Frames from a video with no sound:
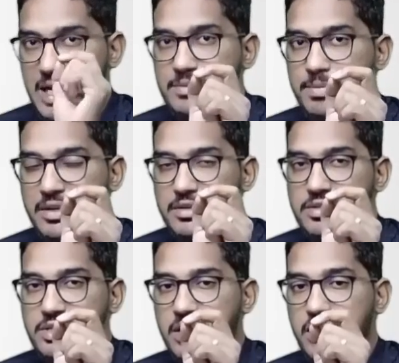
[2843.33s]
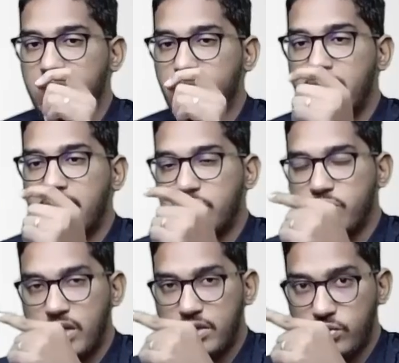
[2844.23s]
As a practicing chartered accountant,
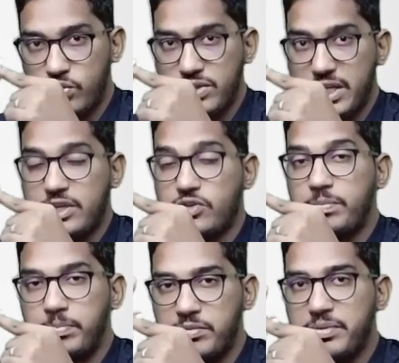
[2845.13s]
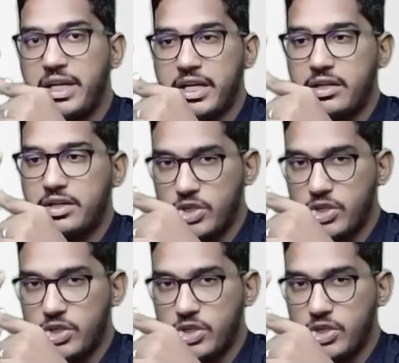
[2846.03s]
you are permitting